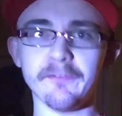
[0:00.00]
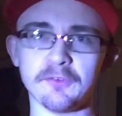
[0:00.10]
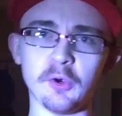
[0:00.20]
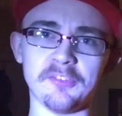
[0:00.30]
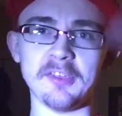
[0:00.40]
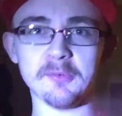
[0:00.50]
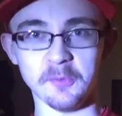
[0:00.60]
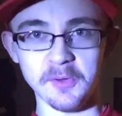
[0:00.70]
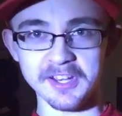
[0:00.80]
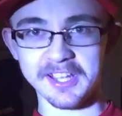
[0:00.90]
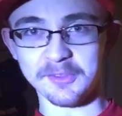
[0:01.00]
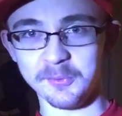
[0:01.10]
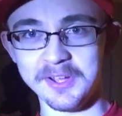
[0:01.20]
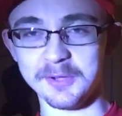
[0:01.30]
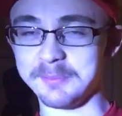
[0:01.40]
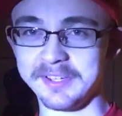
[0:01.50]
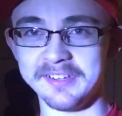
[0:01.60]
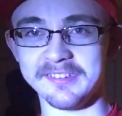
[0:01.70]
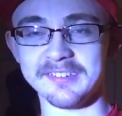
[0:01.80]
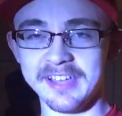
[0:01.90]
Of course, he was the one to get the winner
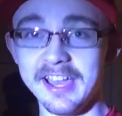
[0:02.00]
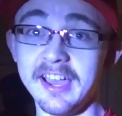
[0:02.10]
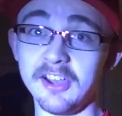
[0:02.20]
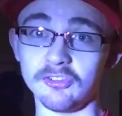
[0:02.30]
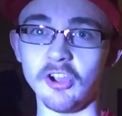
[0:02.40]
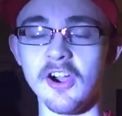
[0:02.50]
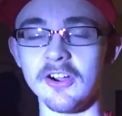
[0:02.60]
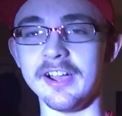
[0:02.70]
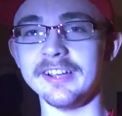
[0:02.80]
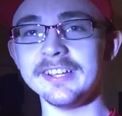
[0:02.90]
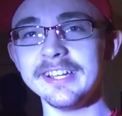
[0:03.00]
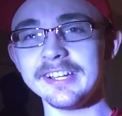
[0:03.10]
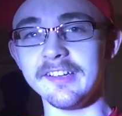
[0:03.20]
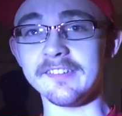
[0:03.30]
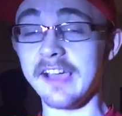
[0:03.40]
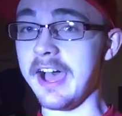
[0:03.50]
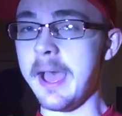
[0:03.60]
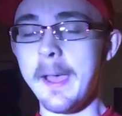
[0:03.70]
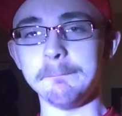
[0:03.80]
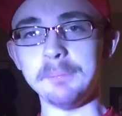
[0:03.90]
because uh, Achara because a
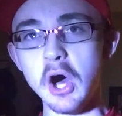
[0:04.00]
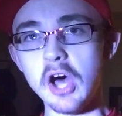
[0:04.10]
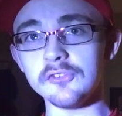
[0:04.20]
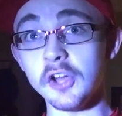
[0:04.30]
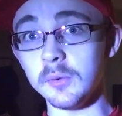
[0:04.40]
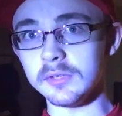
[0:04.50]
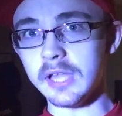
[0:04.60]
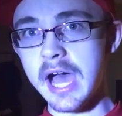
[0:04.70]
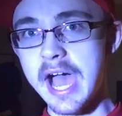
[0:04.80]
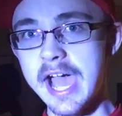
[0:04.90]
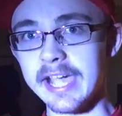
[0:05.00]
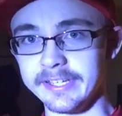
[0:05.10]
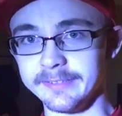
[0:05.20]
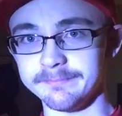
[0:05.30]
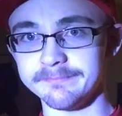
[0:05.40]
uh, ball don't lie.